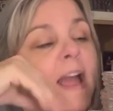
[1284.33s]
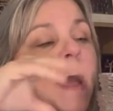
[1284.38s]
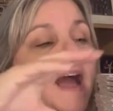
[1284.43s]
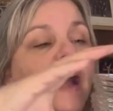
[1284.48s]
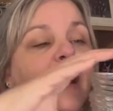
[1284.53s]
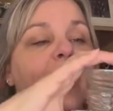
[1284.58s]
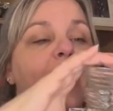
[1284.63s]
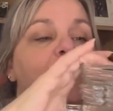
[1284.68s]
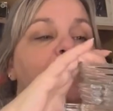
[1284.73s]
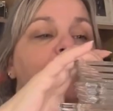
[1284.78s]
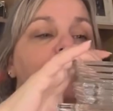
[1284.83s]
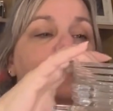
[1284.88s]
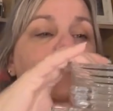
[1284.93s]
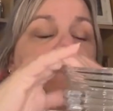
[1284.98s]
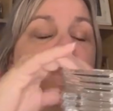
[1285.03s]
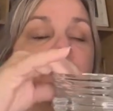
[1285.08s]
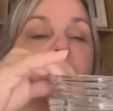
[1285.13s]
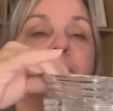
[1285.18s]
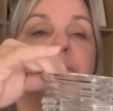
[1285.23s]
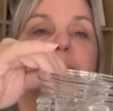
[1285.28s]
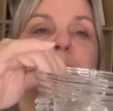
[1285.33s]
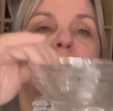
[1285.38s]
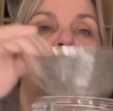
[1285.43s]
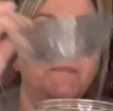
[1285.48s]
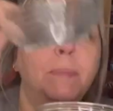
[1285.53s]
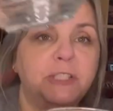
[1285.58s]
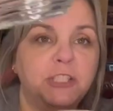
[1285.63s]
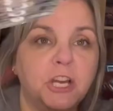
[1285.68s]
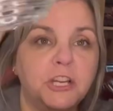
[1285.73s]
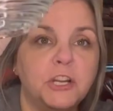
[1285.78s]
I can't remember.
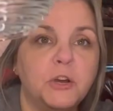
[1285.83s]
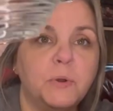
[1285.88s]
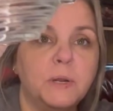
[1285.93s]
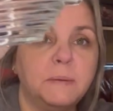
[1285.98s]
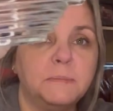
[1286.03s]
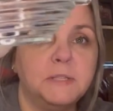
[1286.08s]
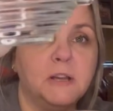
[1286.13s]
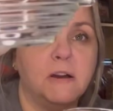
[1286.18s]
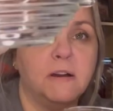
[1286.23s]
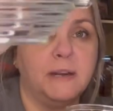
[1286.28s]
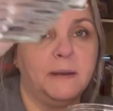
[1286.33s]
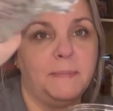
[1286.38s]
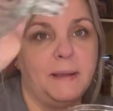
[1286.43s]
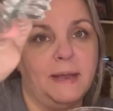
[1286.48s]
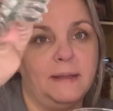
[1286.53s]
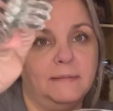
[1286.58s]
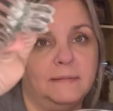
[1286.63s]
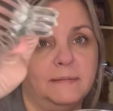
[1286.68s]
But y'all know what I'm talking about.